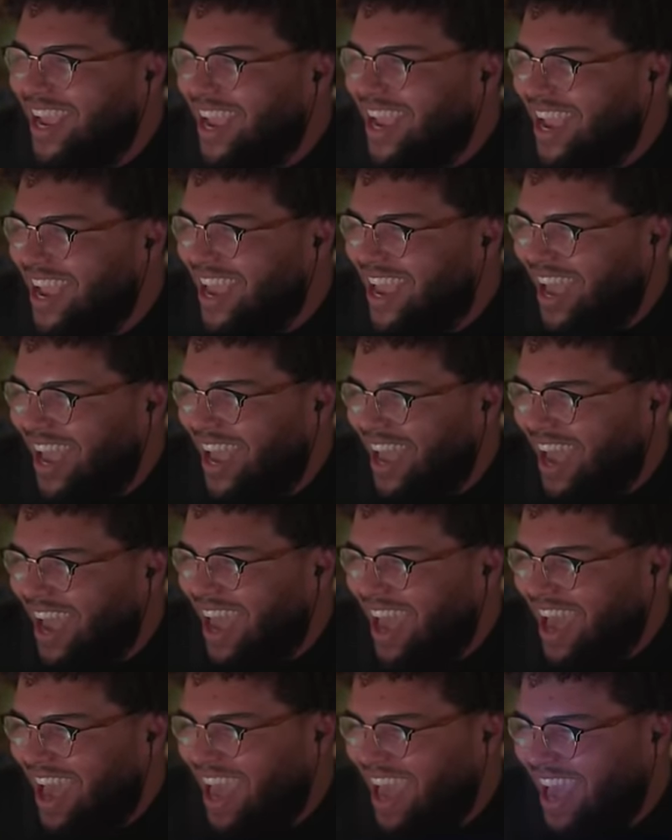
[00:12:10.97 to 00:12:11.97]
No.
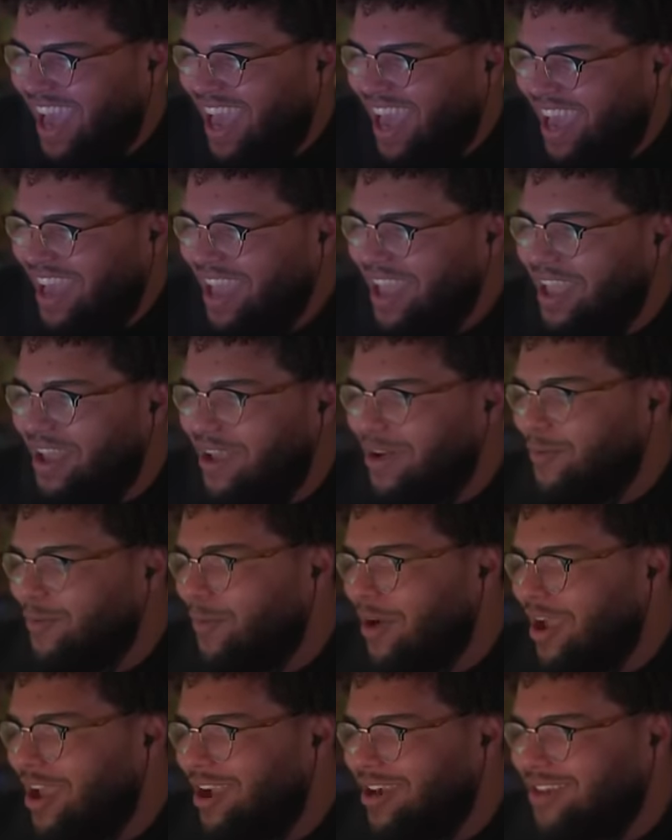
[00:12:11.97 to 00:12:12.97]

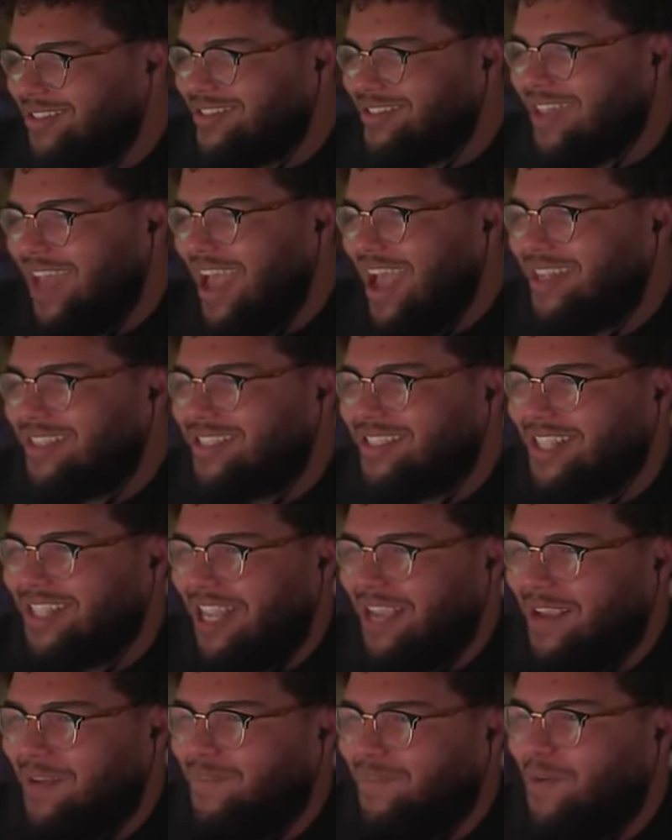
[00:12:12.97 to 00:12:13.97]
Where's that
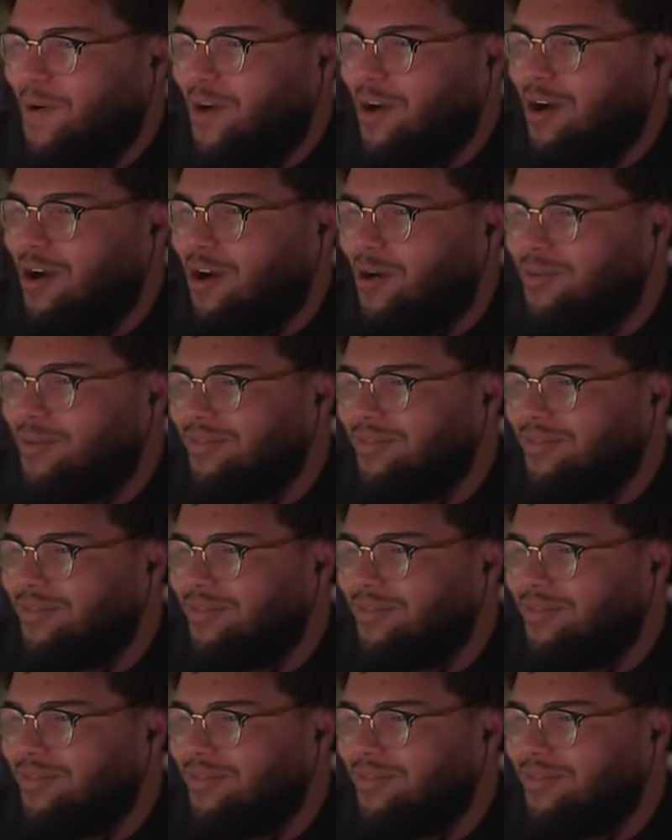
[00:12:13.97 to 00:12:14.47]
C4? Oh.